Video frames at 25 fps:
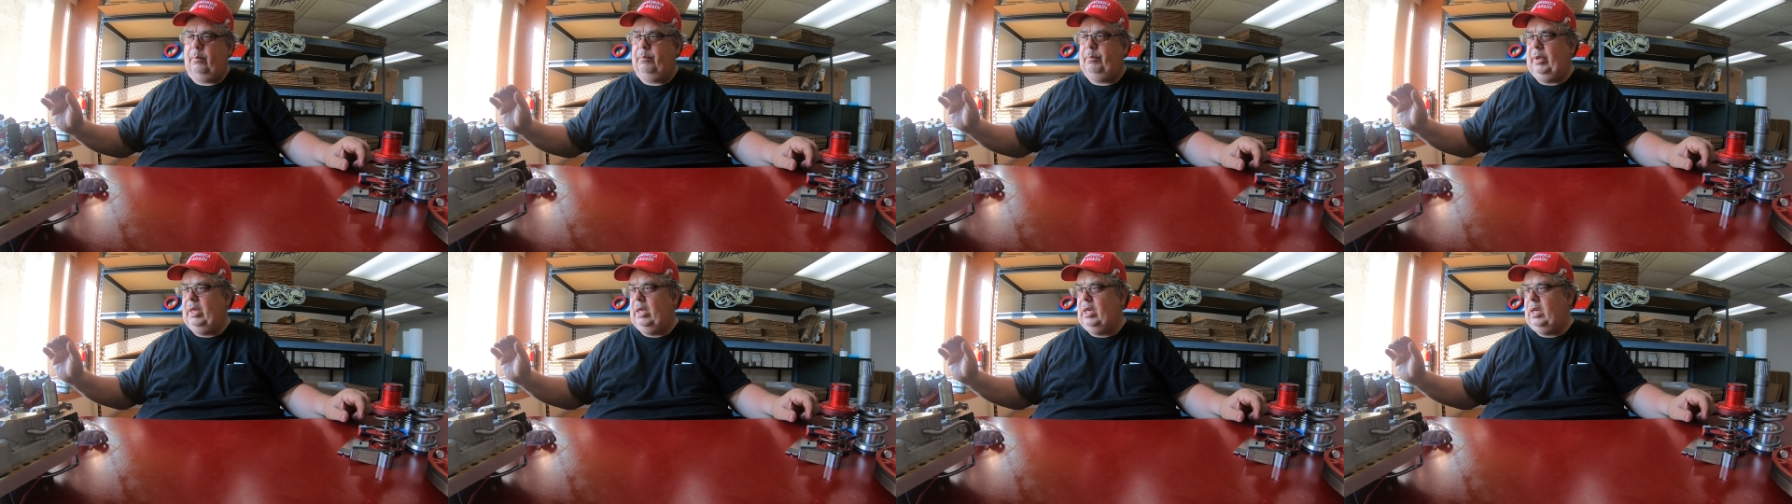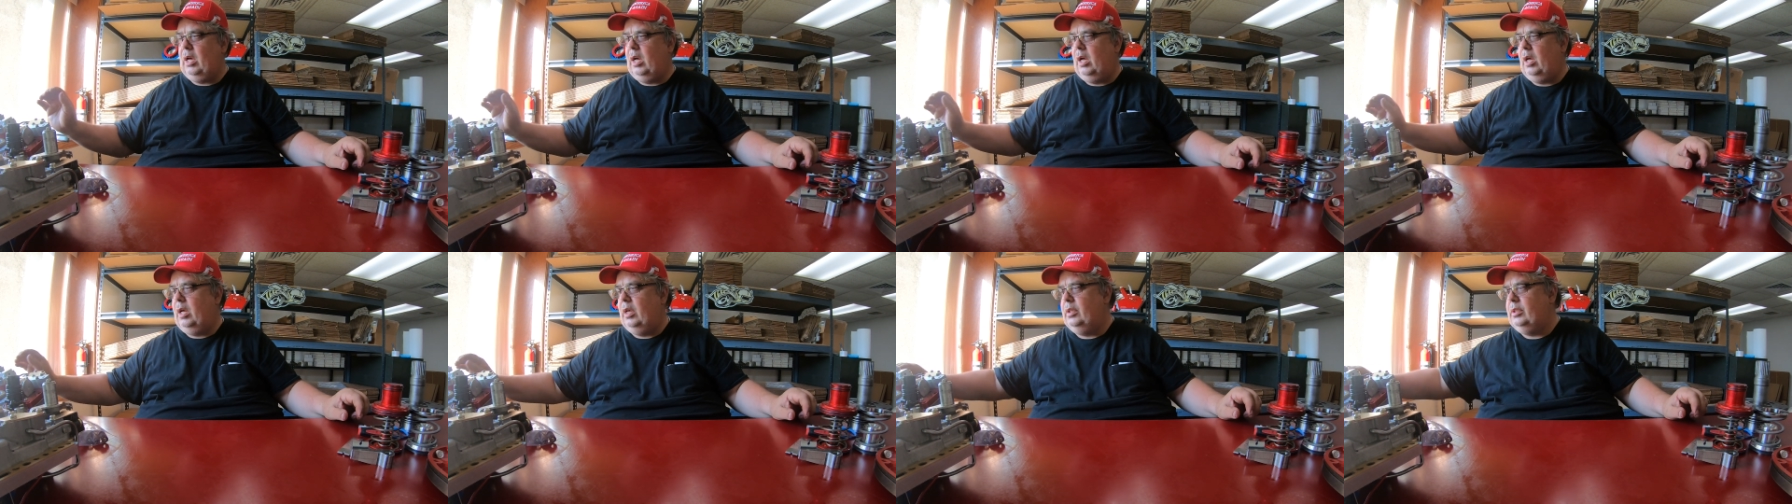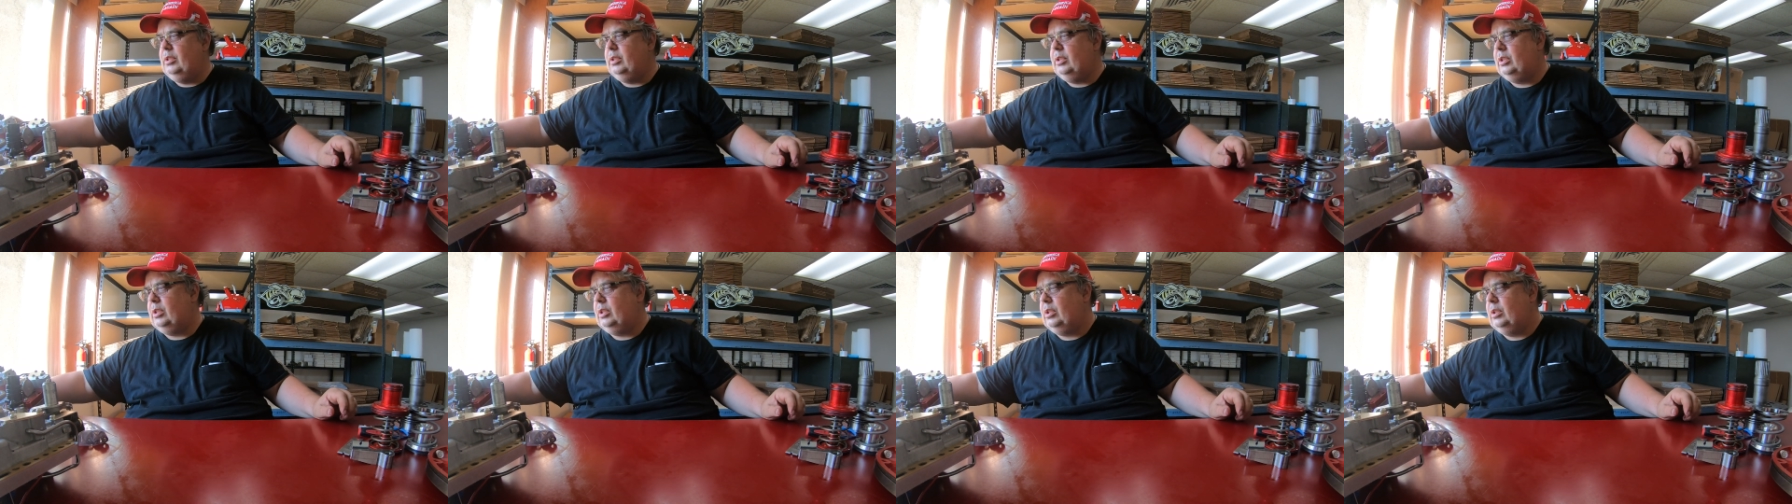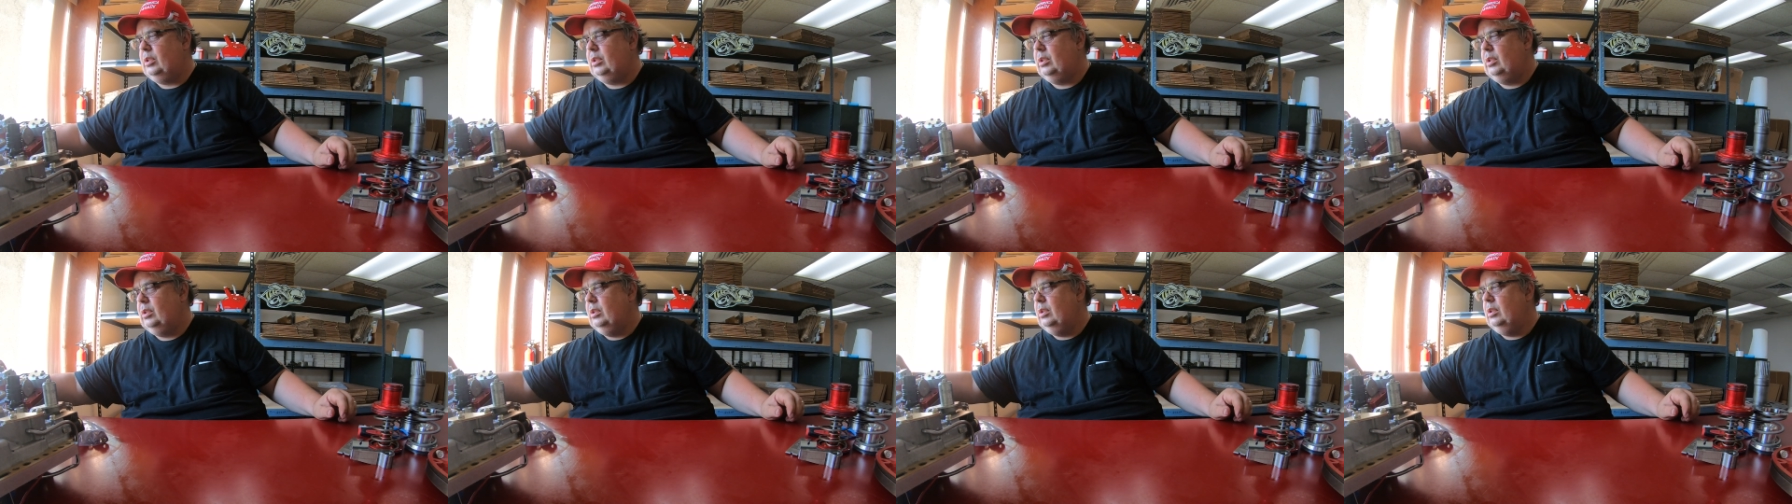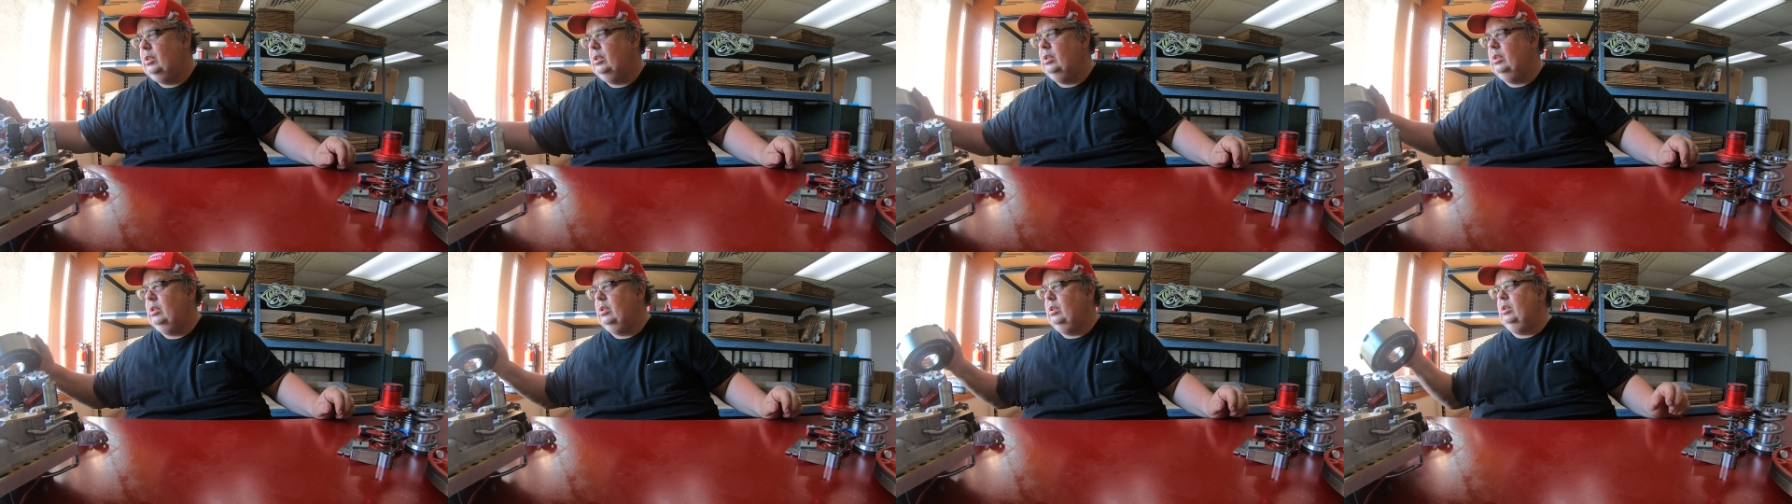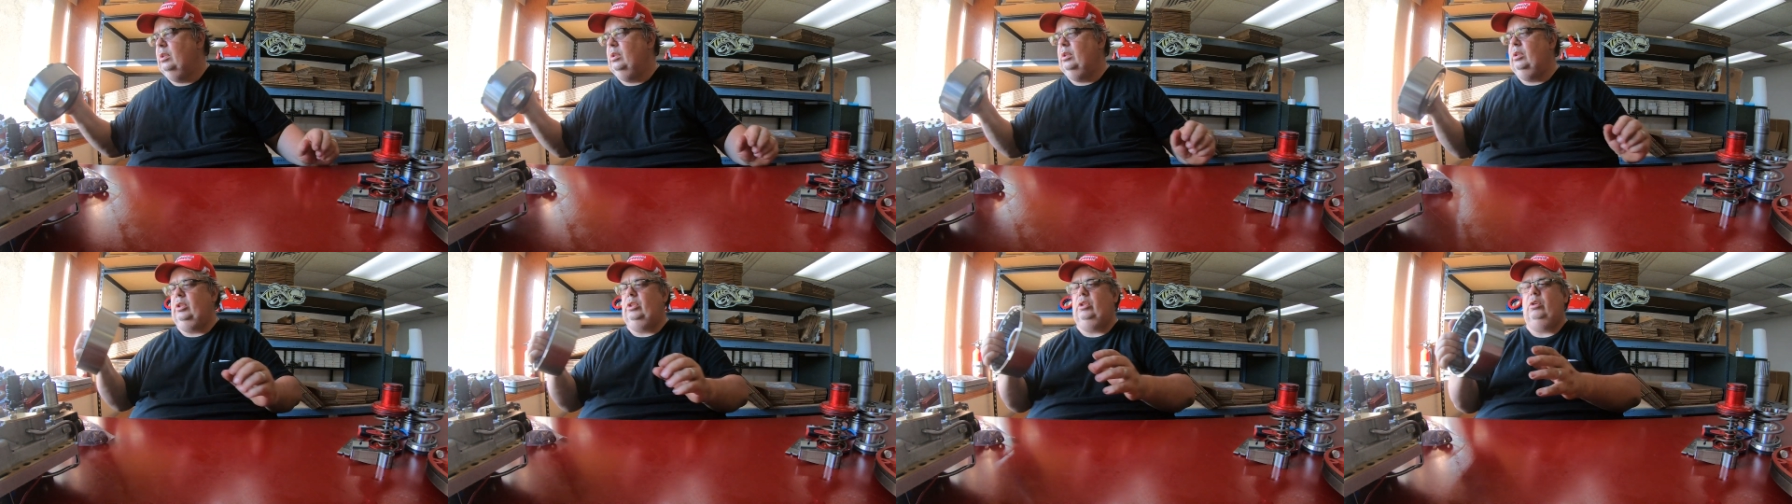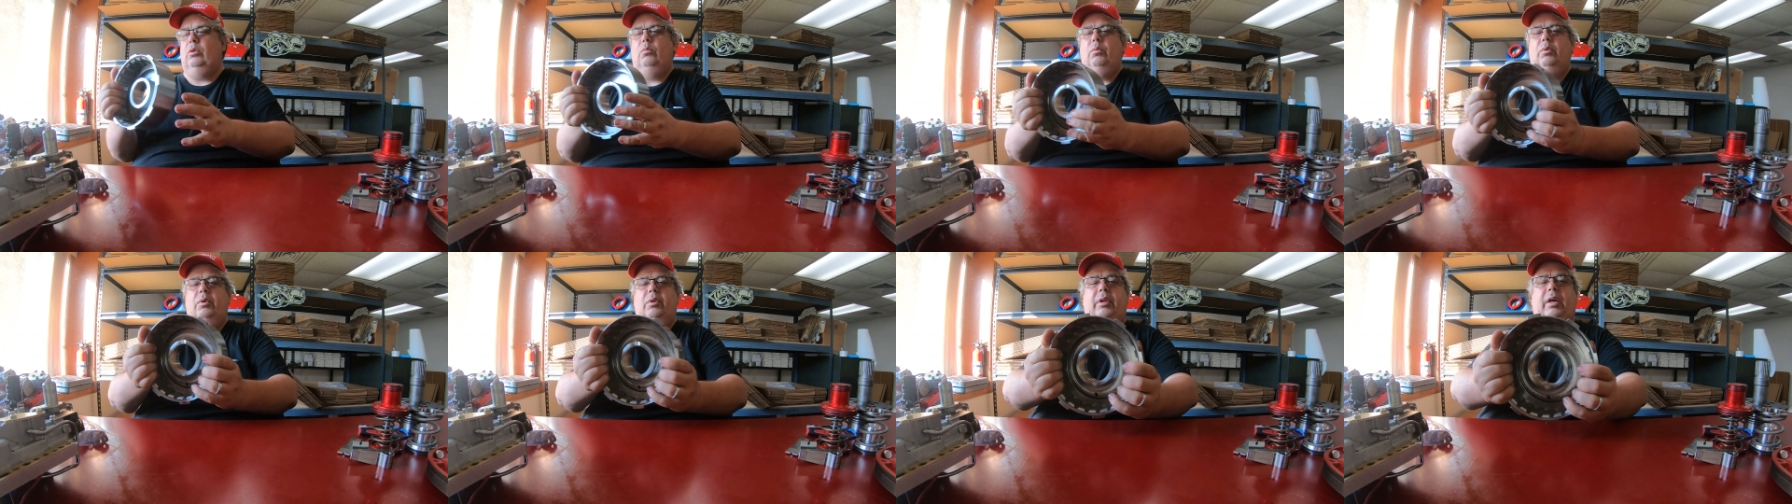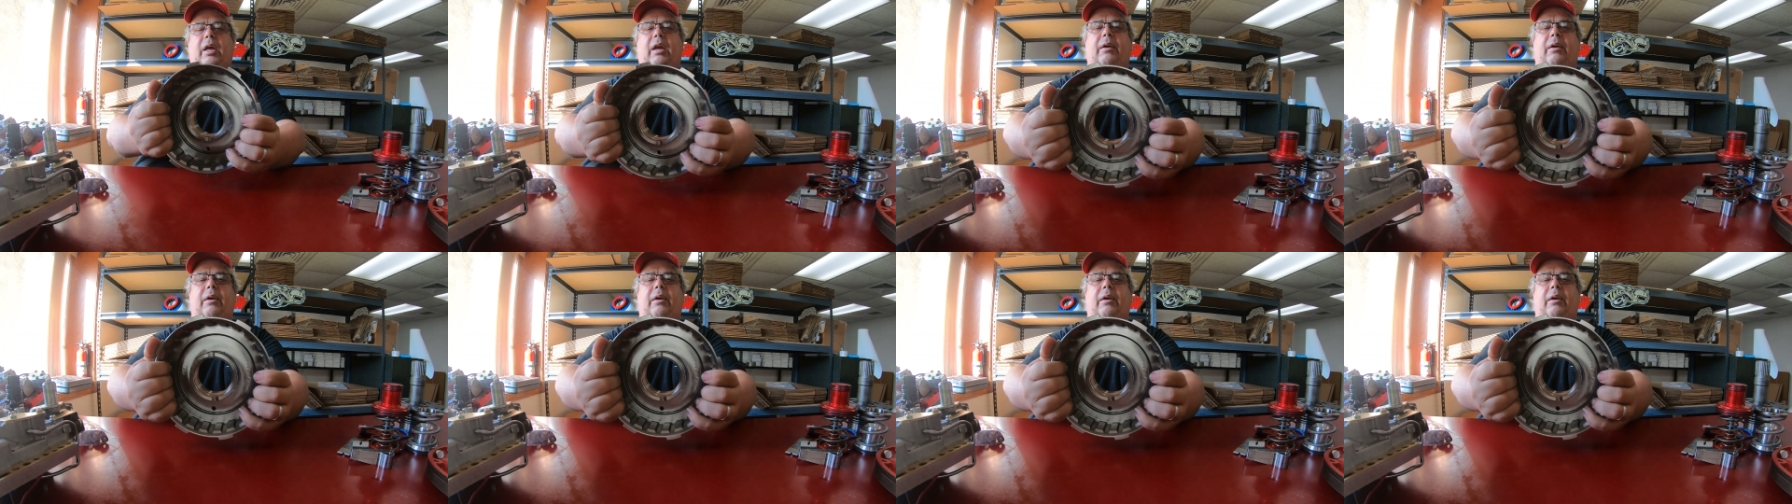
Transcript: Because you will